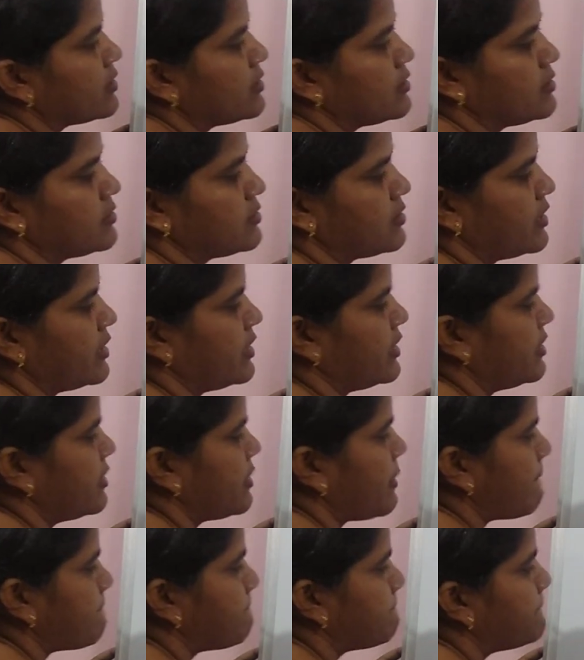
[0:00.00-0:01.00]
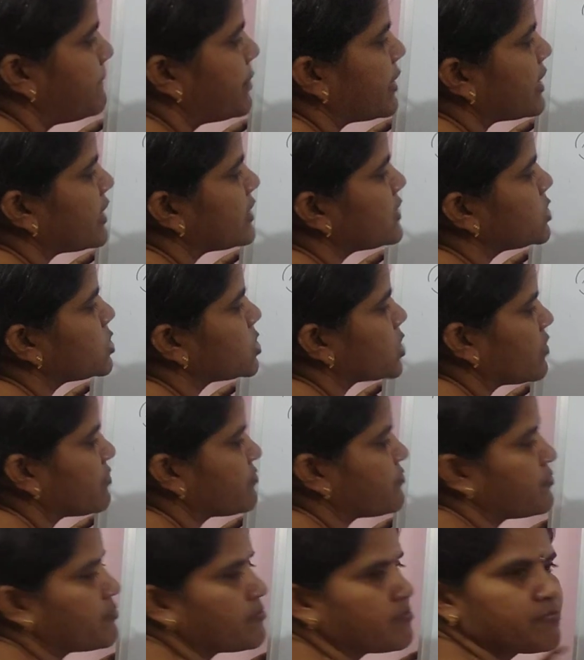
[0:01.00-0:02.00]
is a branch of
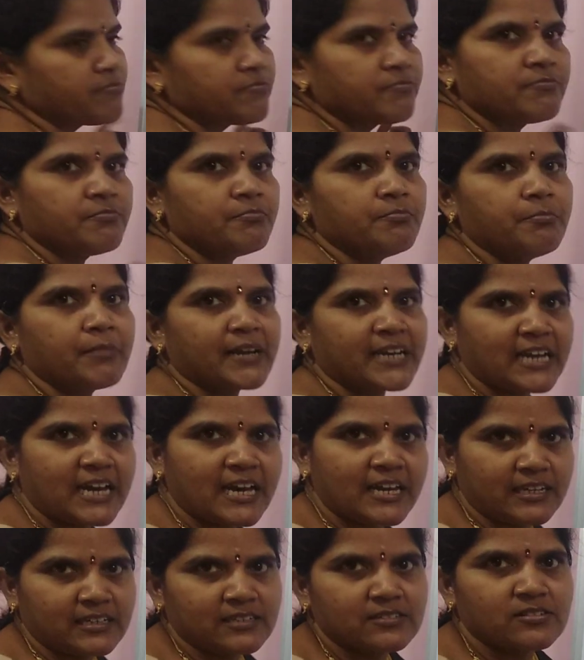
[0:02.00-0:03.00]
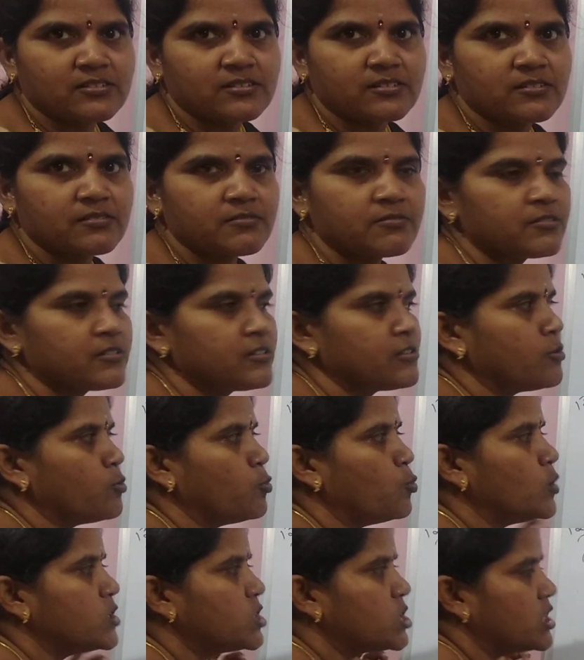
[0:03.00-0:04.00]
mechanics
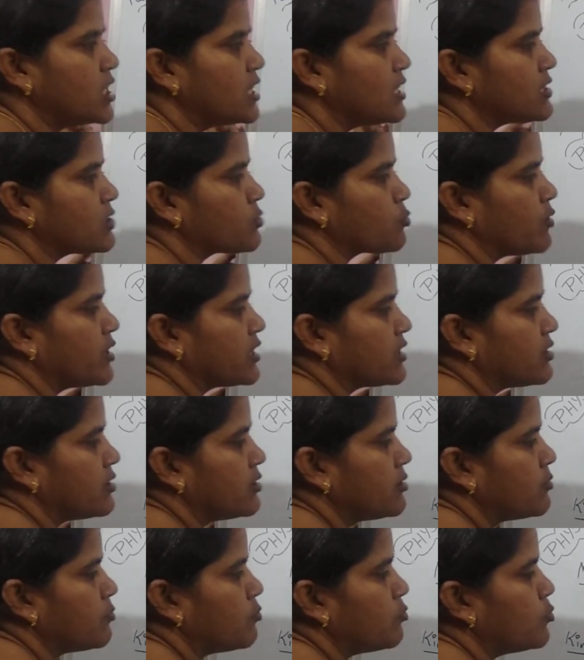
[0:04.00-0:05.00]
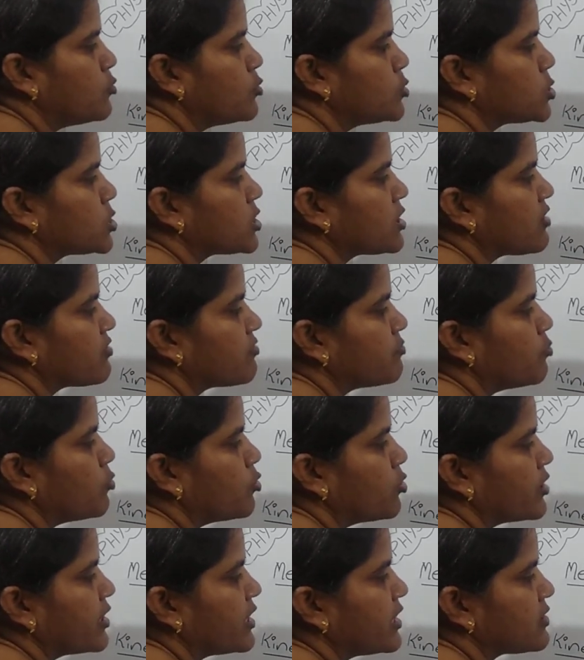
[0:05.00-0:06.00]
which deals with motion of
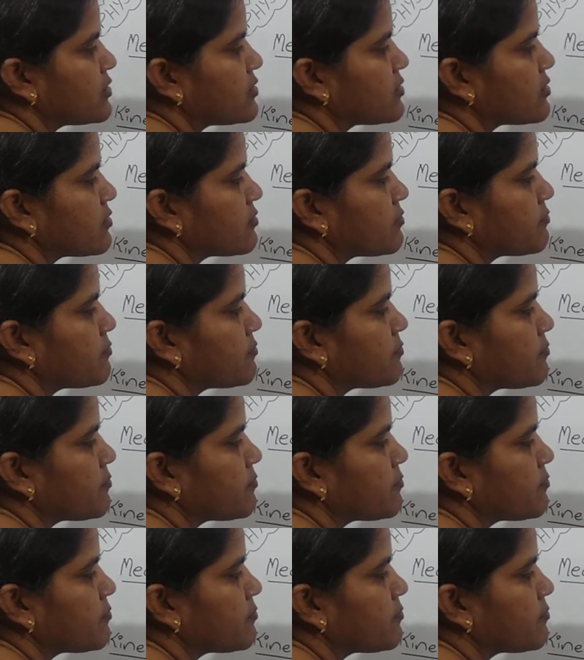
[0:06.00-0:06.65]
bodies,